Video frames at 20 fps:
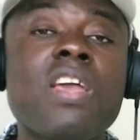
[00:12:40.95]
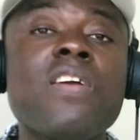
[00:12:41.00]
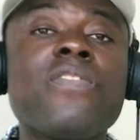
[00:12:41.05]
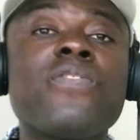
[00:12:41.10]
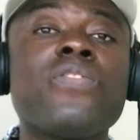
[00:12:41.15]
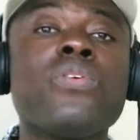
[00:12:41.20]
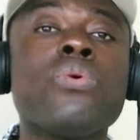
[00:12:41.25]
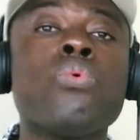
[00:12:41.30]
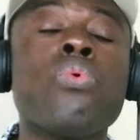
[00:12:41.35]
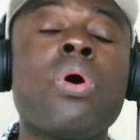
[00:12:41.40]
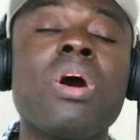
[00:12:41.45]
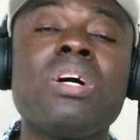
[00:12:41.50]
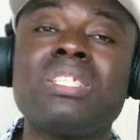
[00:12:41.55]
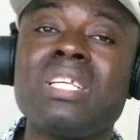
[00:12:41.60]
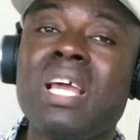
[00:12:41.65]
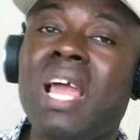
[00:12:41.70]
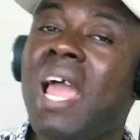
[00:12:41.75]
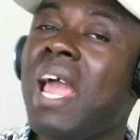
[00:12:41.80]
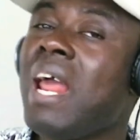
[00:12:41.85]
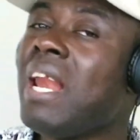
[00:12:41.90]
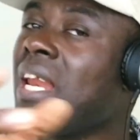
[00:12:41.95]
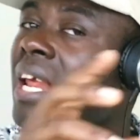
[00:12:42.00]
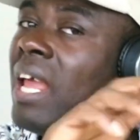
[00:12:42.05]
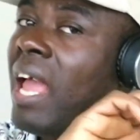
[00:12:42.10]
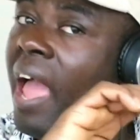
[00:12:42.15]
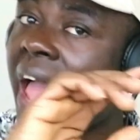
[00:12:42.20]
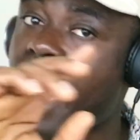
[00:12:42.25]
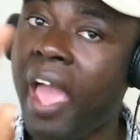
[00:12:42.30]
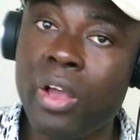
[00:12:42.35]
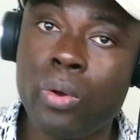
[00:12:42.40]
If you want
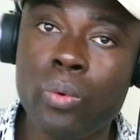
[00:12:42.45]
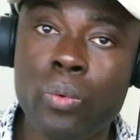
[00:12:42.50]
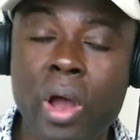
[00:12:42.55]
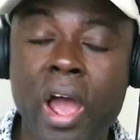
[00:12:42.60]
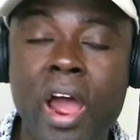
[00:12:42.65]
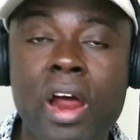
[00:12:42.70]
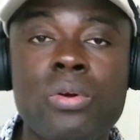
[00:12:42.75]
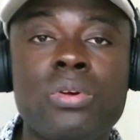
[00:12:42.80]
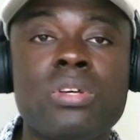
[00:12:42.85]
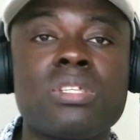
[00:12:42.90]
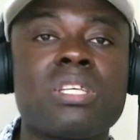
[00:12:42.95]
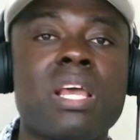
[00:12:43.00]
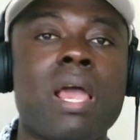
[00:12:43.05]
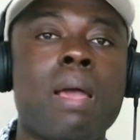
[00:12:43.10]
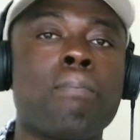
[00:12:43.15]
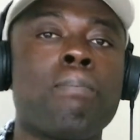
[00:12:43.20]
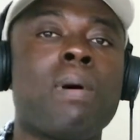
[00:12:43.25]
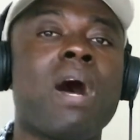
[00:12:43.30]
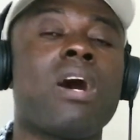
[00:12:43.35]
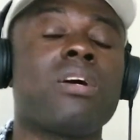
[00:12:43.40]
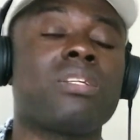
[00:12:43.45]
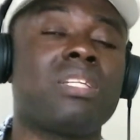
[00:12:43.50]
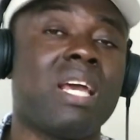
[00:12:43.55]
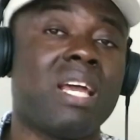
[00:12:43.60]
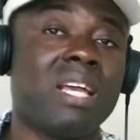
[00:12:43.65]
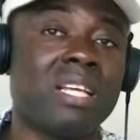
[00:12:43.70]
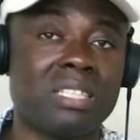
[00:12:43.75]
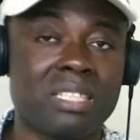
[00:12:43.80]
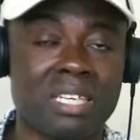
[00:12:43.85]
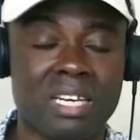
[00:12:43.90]
any enquiries about
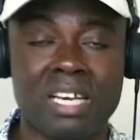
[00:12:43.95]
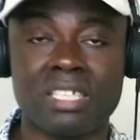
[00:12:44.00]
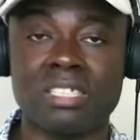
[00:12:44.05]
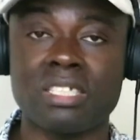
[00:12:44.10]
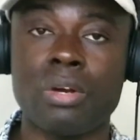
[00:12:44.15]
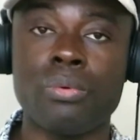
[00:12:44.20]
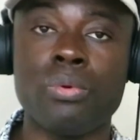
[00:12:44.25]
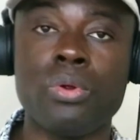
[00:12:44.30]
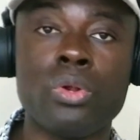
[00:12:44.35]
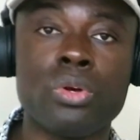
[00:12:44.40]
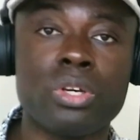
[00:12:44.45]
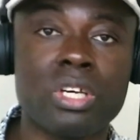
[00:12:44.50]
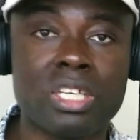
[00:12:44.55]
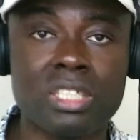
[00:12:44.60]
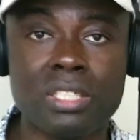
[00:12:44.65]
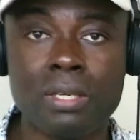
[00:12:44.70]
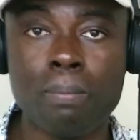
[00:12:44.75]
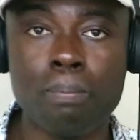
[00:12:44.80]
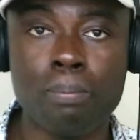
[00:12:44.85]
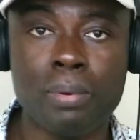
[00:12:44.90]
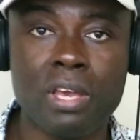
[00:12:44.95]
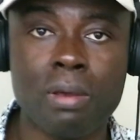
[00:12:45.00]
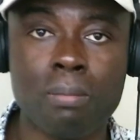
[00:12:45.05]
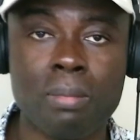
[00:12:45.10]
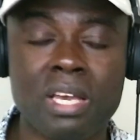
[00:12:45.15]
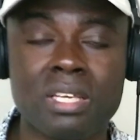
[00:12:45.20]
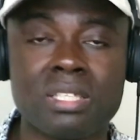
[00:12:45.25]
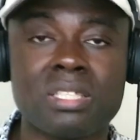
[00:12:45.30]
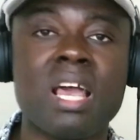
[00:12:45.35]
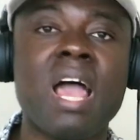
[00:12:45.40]
the international relocation
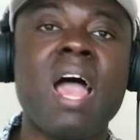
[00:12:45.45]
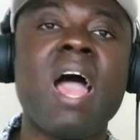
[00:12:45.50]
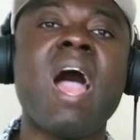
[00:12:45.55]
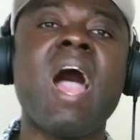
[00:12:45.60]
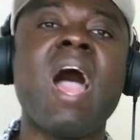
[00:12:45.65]
payment,